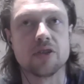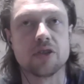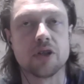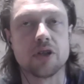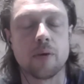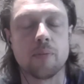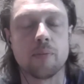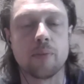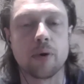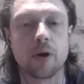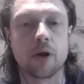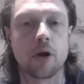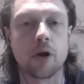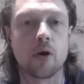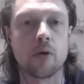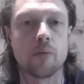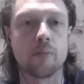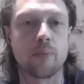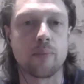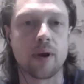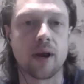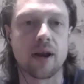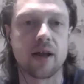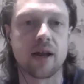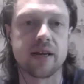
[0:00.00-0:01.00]
jump and go
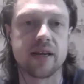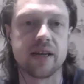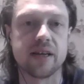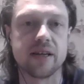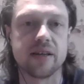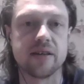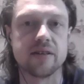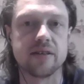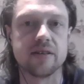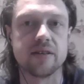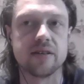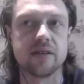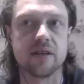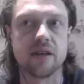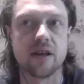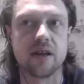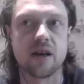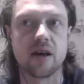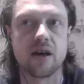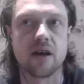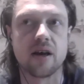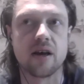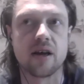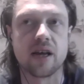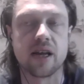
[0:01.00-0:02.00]
and play
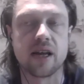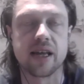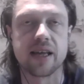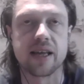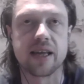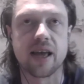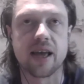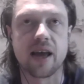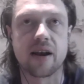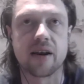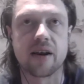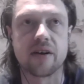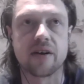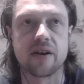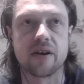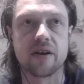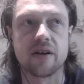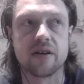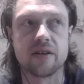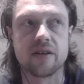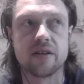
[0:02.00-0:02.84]
in Canada.